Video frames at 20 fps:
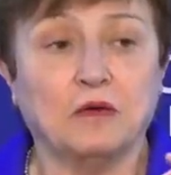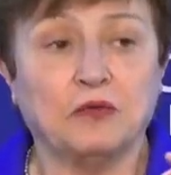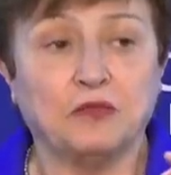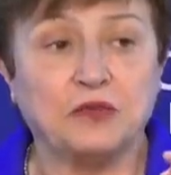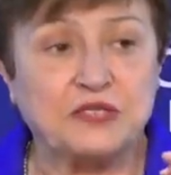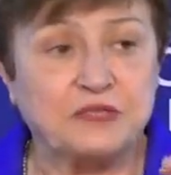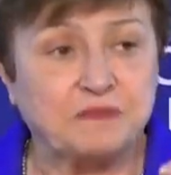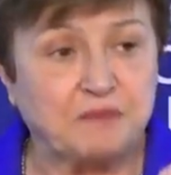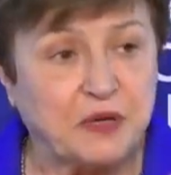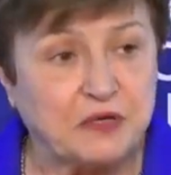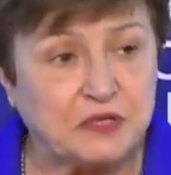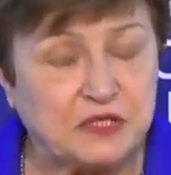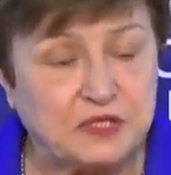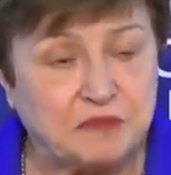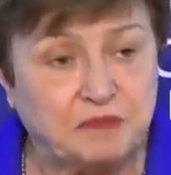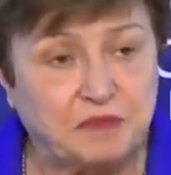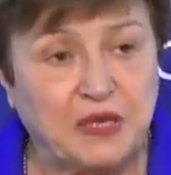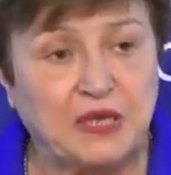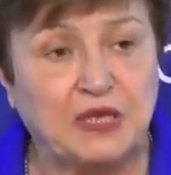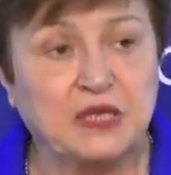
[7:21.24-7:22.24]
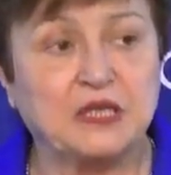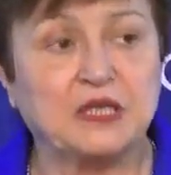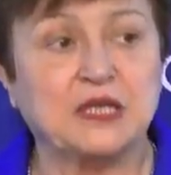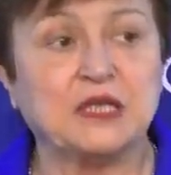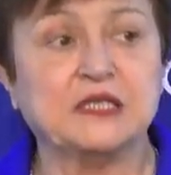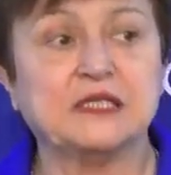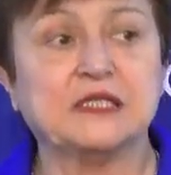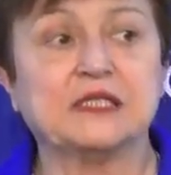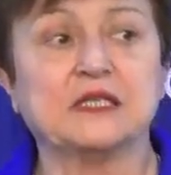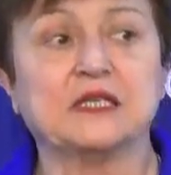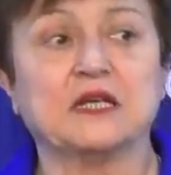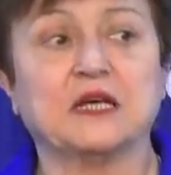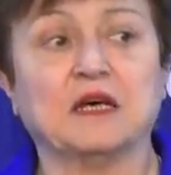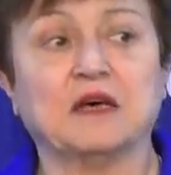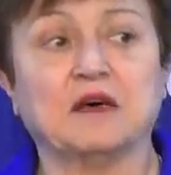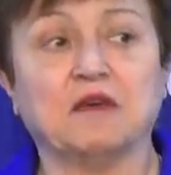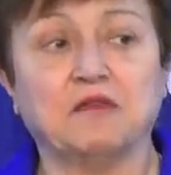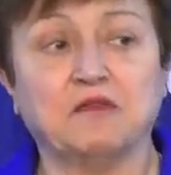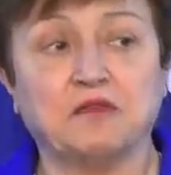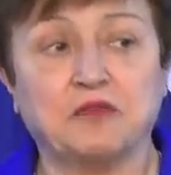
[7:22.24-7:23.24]
responsibilities
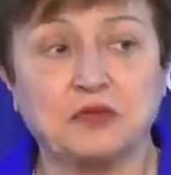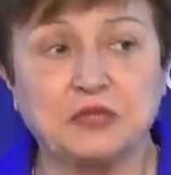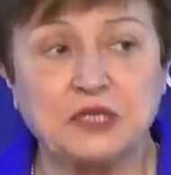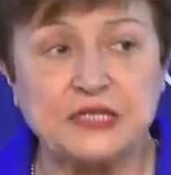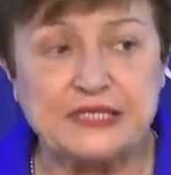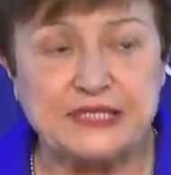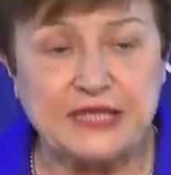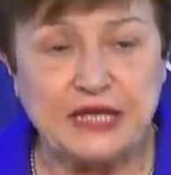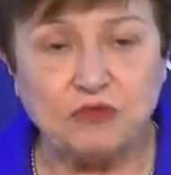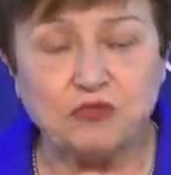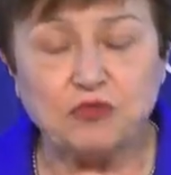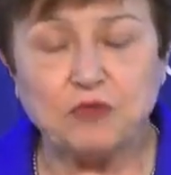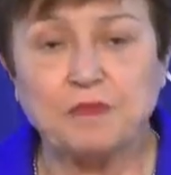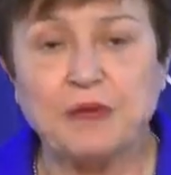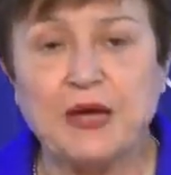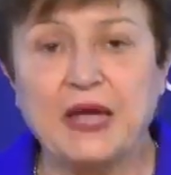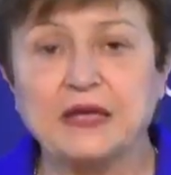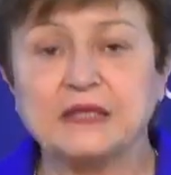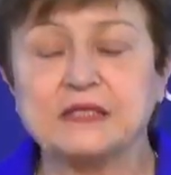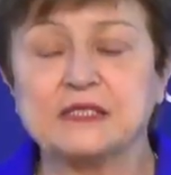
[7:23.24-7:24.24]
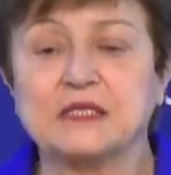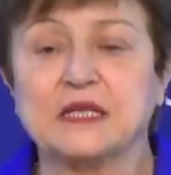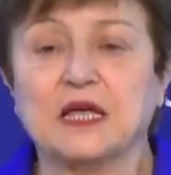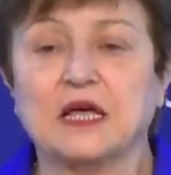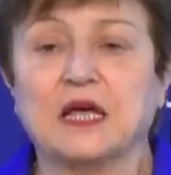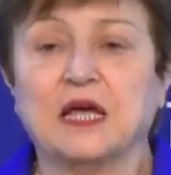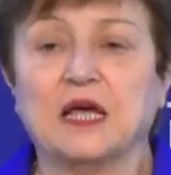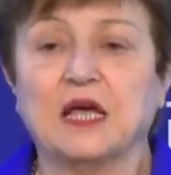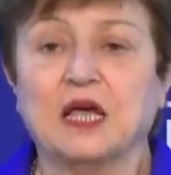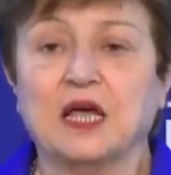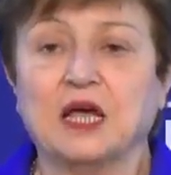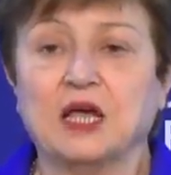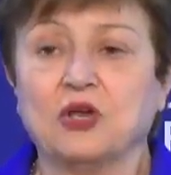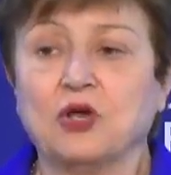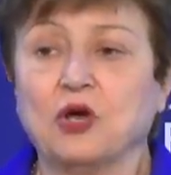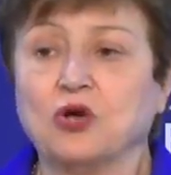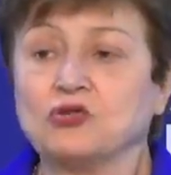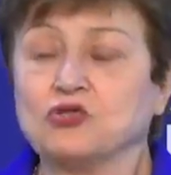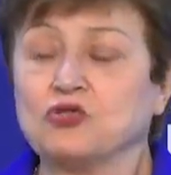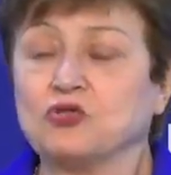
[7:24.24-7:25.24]
for the central banks
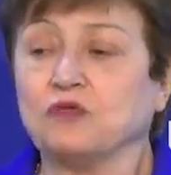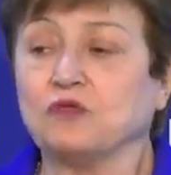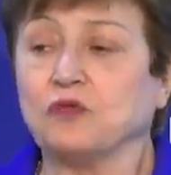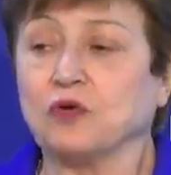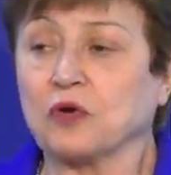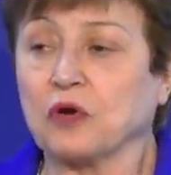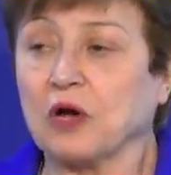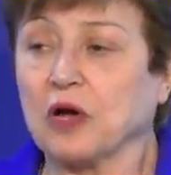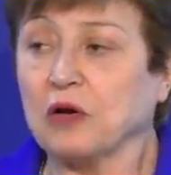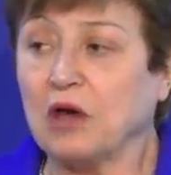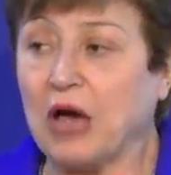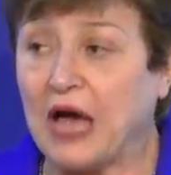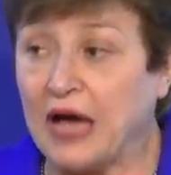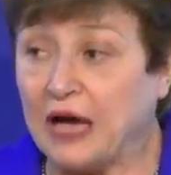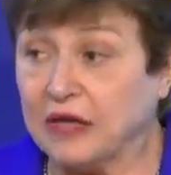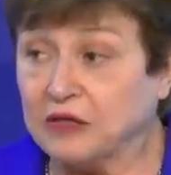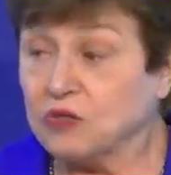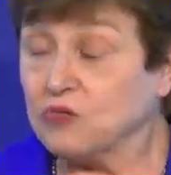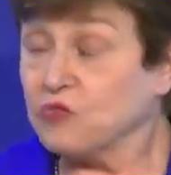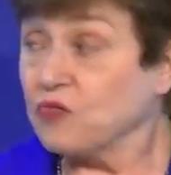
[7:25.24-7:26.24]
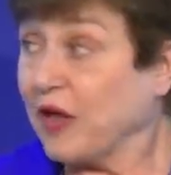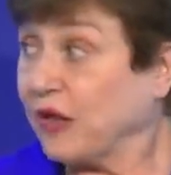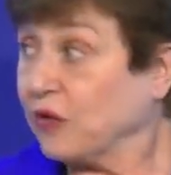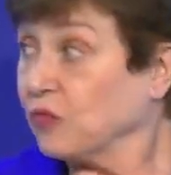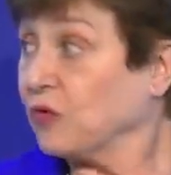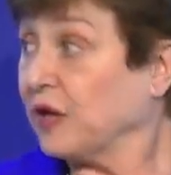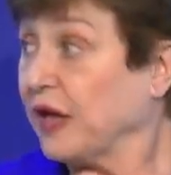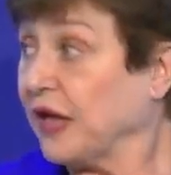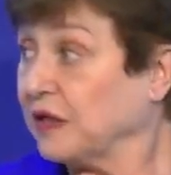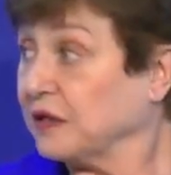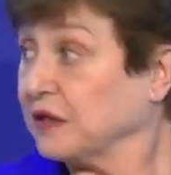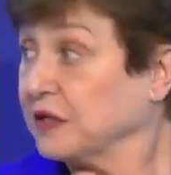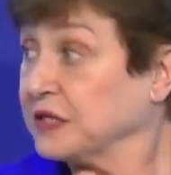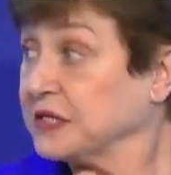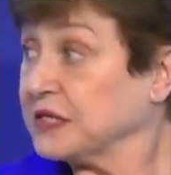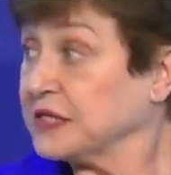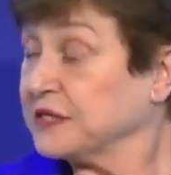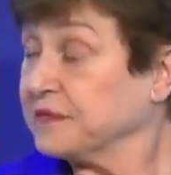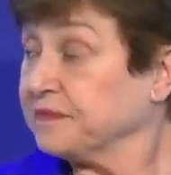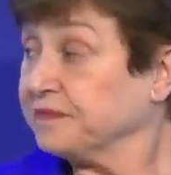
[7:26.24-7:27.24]
and also for other
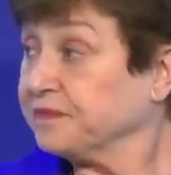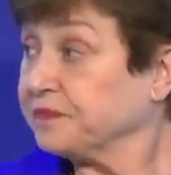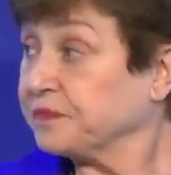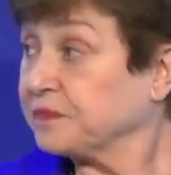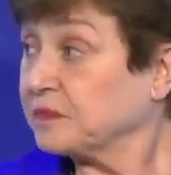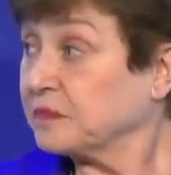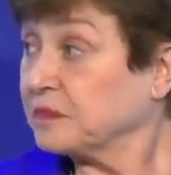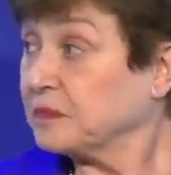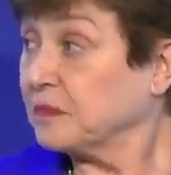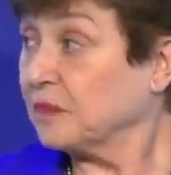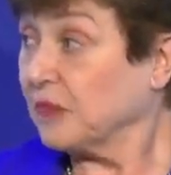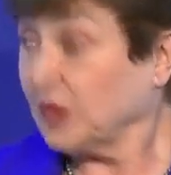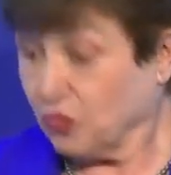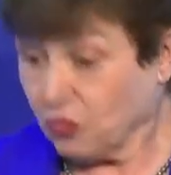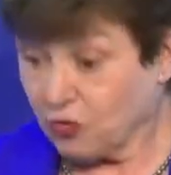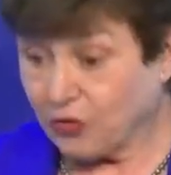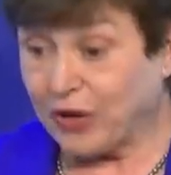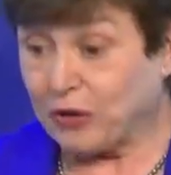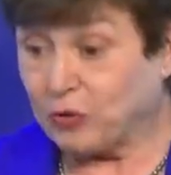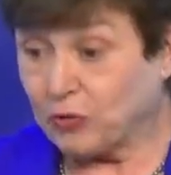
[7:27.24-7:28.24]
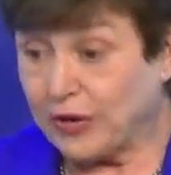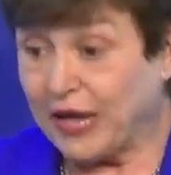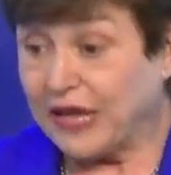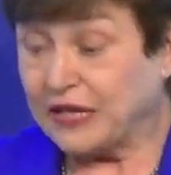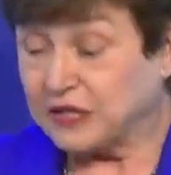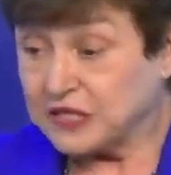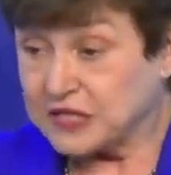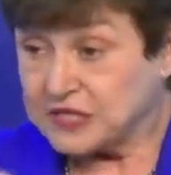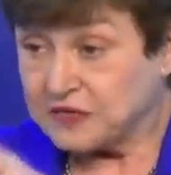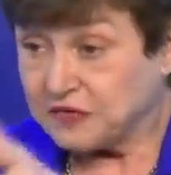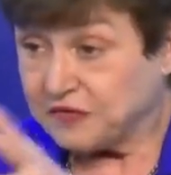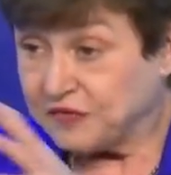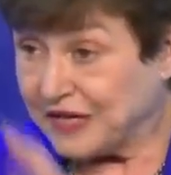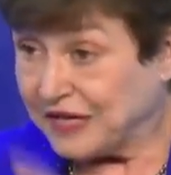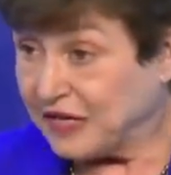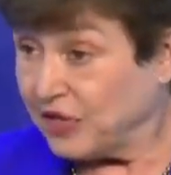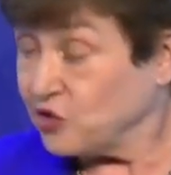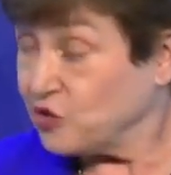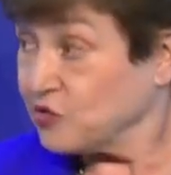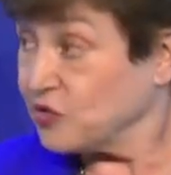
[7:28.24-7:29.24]
regulators of
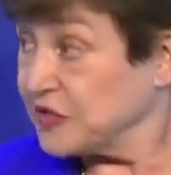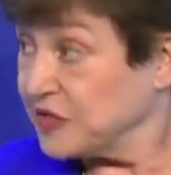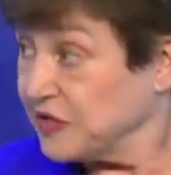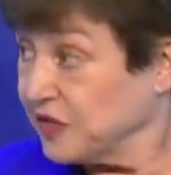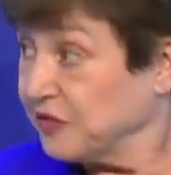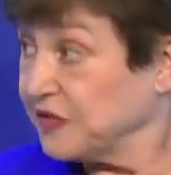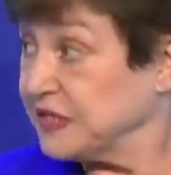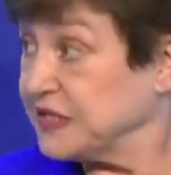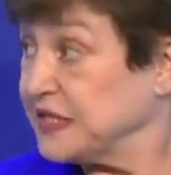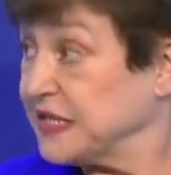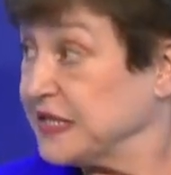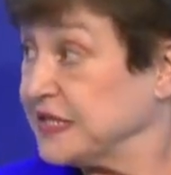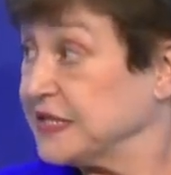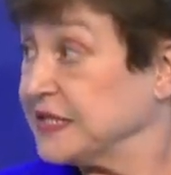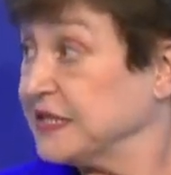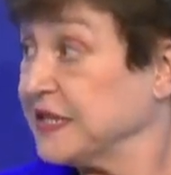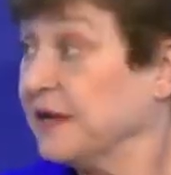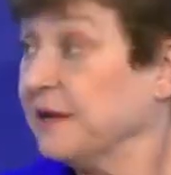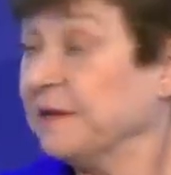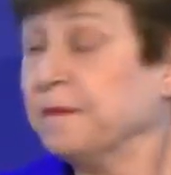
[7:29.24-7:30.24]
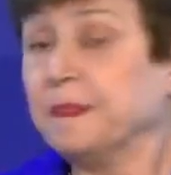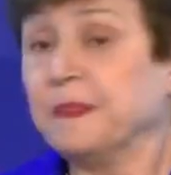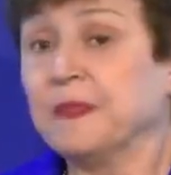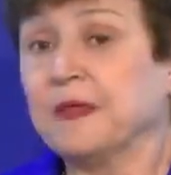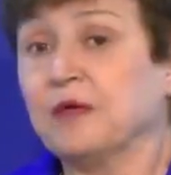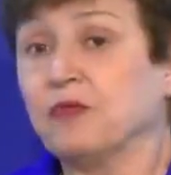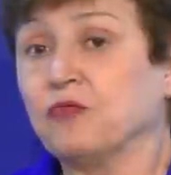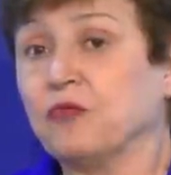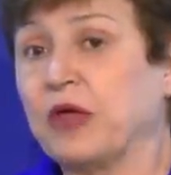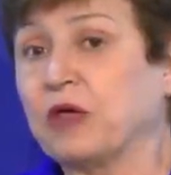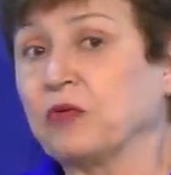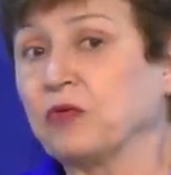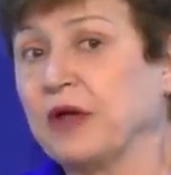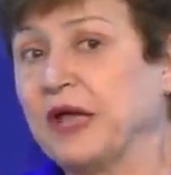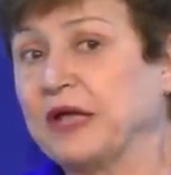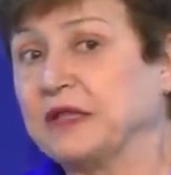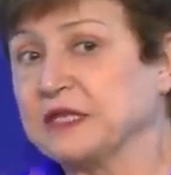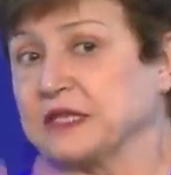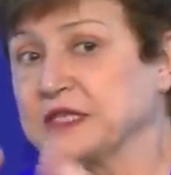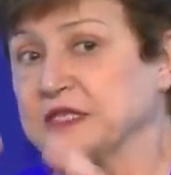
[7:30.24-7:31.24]
financial services,
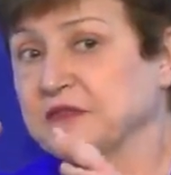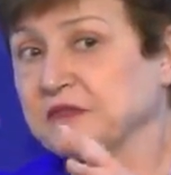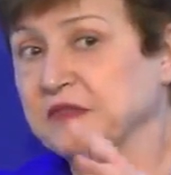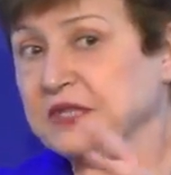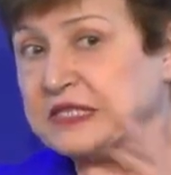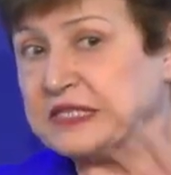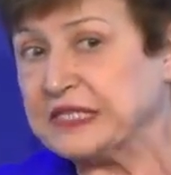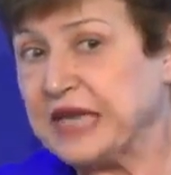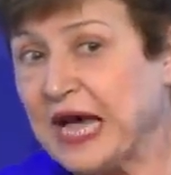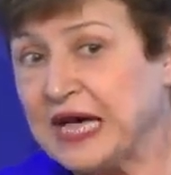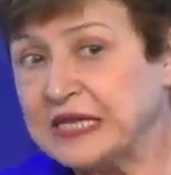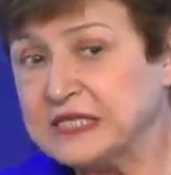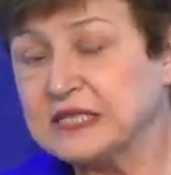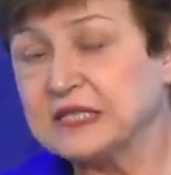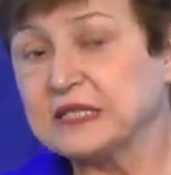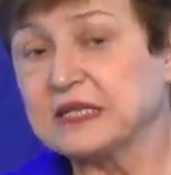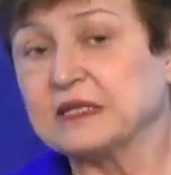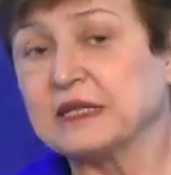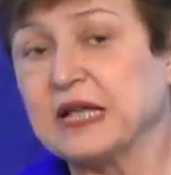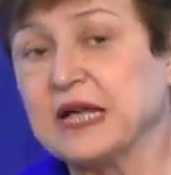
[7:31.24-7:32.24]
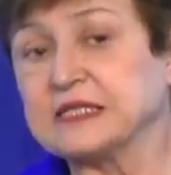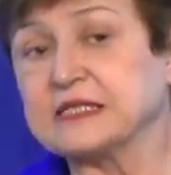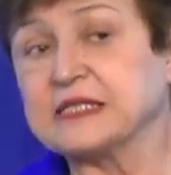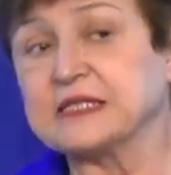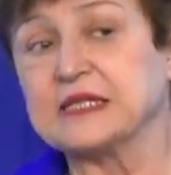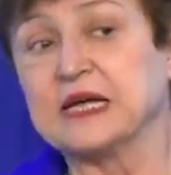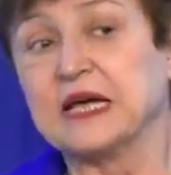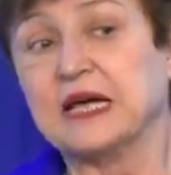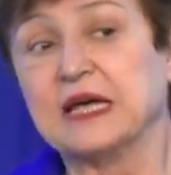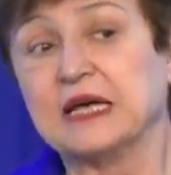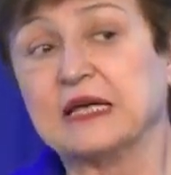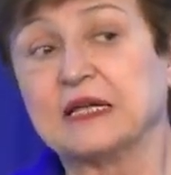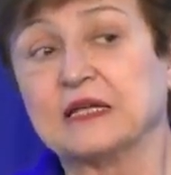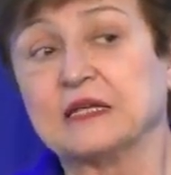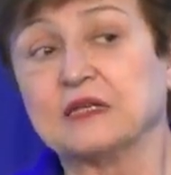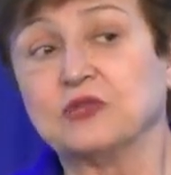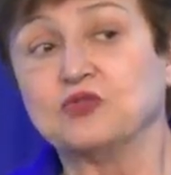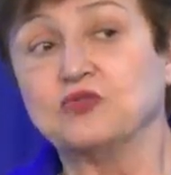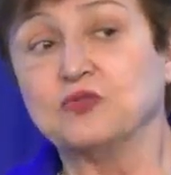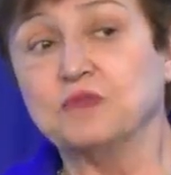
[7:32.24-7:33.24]
regulators of this asset class,
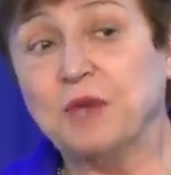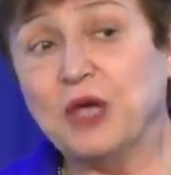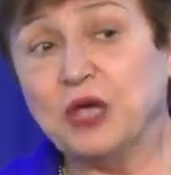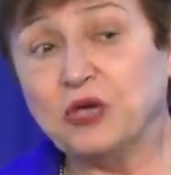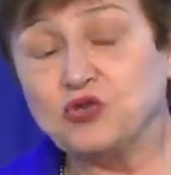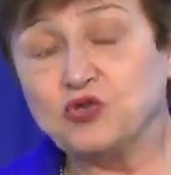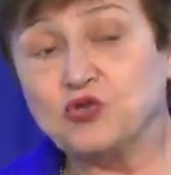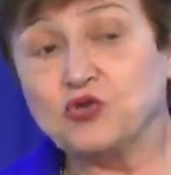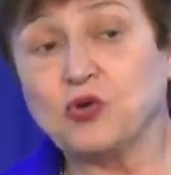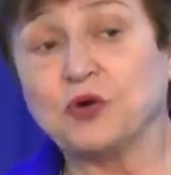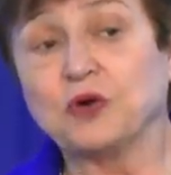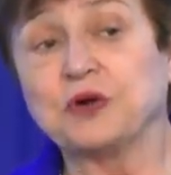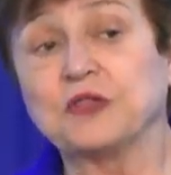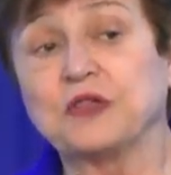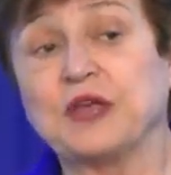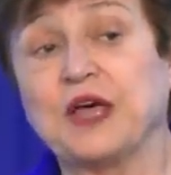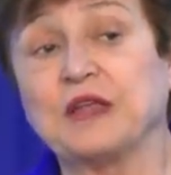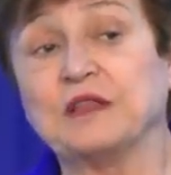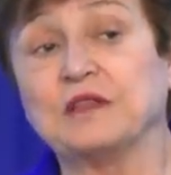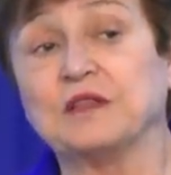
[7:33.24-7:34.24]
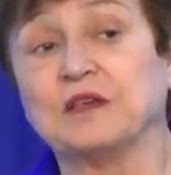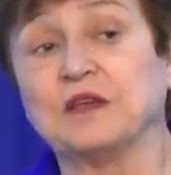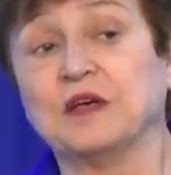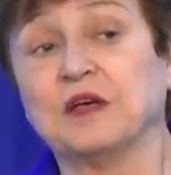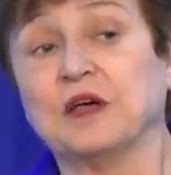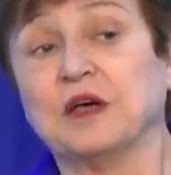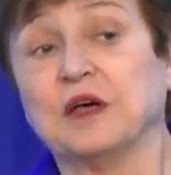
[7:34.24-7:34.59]
to make sure that